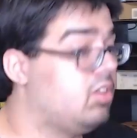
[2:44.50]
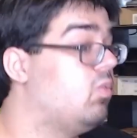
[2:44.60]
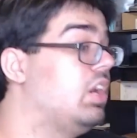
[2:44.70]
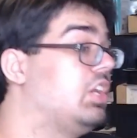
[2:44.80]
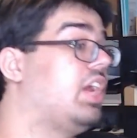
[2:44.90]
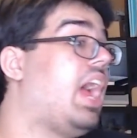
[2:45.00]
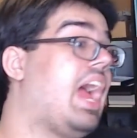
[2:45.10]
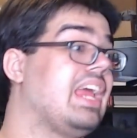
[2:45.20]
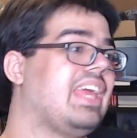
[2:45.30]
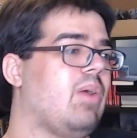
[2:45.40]
Which
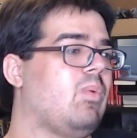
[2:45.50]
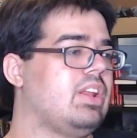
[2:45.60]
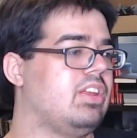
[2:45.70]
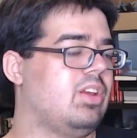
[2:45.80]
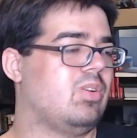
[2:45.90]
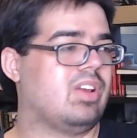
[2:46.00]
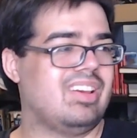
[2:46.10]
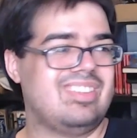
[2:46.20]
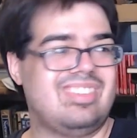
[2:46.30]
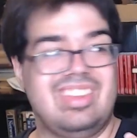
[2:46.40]
I can't wait to do
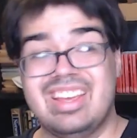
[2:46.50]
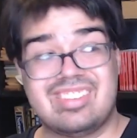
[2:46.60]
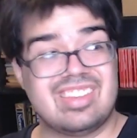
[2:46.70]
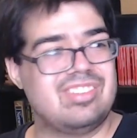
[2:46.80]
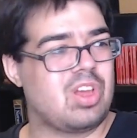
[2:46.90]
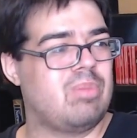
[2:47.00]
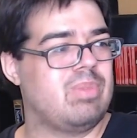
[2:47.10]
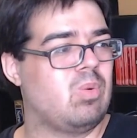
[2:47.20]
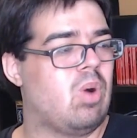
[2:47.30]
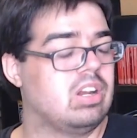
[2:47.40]
because this is going to be
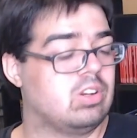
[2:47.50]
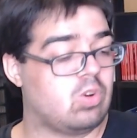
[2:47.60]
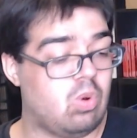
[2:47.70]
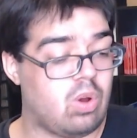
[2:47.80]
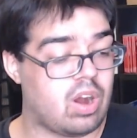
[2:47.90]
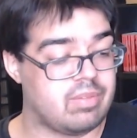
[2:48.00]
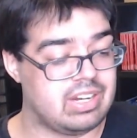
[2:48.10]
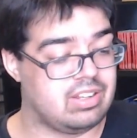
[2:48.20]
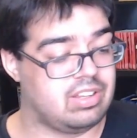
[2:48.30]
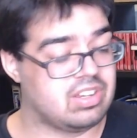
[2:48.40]
one cool army
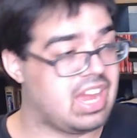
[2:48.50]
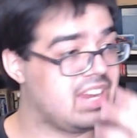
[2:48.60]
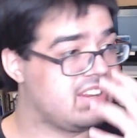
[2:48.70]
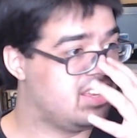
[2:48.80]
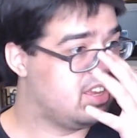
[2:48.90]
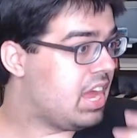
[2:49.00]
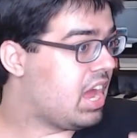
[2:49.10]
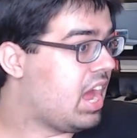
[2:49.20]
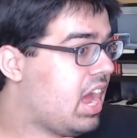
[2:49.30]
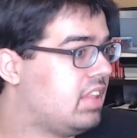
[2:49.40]
to look at.
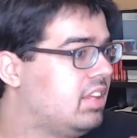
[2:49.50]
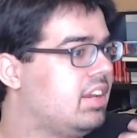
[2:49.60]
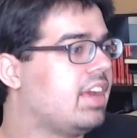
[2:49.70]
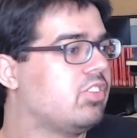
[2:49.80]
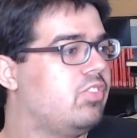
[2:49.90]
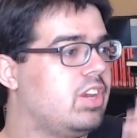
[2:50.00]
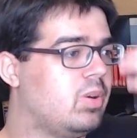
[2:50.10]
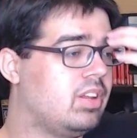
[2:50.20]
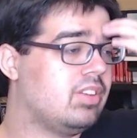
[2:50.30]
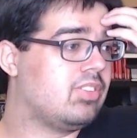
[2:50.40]
The next video
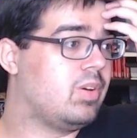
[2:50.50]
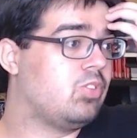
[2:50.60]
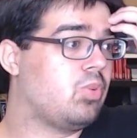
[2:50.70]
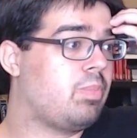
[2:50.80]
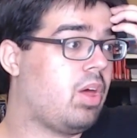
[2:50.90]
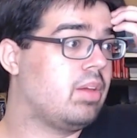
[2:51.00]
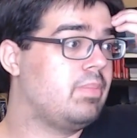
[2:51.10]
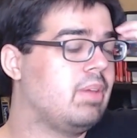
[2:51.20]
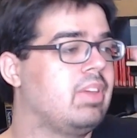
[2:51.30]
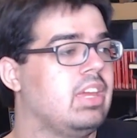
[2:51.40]
in this series will probably
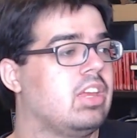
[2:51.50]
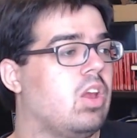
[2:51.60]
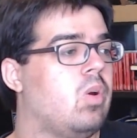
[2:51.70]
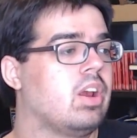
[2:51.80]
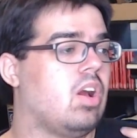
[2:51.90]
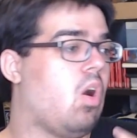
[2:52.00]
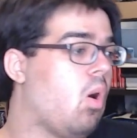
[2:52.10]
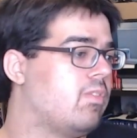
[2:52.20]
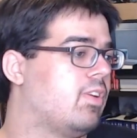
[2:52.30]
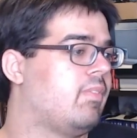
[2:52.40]
be me going
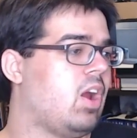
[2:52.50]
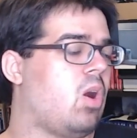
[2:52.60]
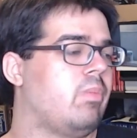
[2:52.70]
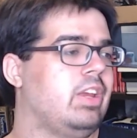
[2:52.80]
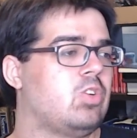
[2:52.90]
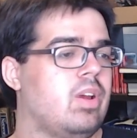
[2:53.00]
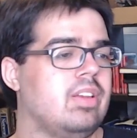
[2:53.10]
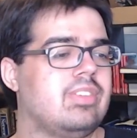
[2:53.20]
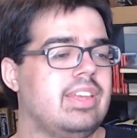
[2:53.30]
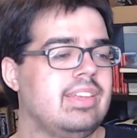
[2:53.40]
over my army
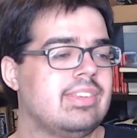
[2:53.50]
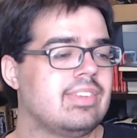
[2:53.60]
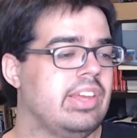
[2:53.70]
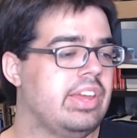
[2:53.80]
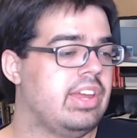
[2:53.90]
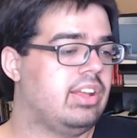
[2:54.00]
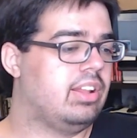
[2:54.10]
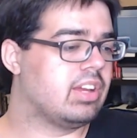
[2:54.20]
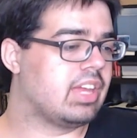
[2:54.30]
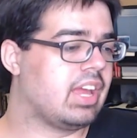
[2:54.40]
choices,
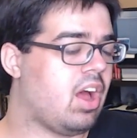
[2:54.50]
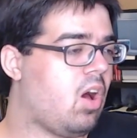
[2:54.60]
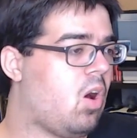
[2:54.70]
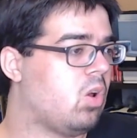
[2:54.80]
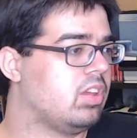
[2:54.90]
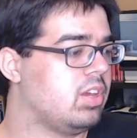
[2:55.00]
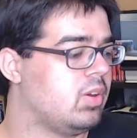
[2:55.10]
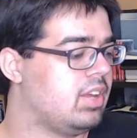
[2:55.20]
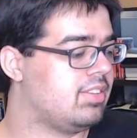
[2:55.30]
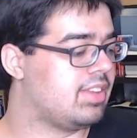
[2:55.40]
looking at all the
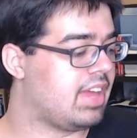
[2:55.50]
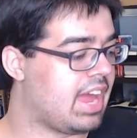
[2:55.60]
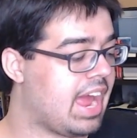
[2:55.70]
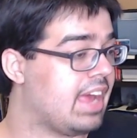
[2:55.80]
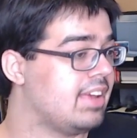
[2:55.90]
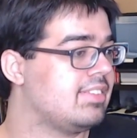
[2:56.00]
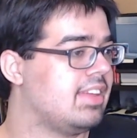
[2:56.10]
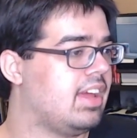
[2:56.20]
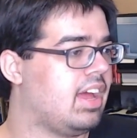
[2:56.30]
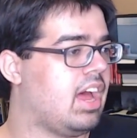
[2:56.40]
units as
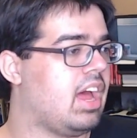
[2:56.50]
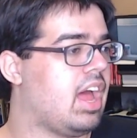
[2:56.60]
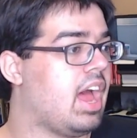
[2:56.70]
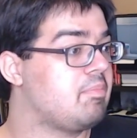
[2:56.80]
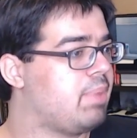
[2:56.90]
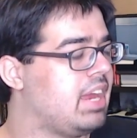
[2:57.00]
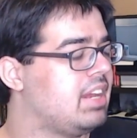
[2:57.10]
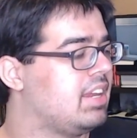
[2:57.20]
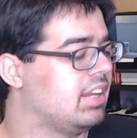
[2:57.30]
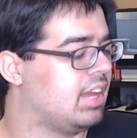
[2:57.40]
I'm
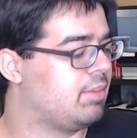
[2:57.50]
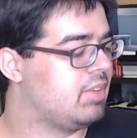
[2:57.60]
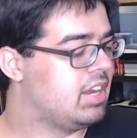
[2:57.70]
painting them,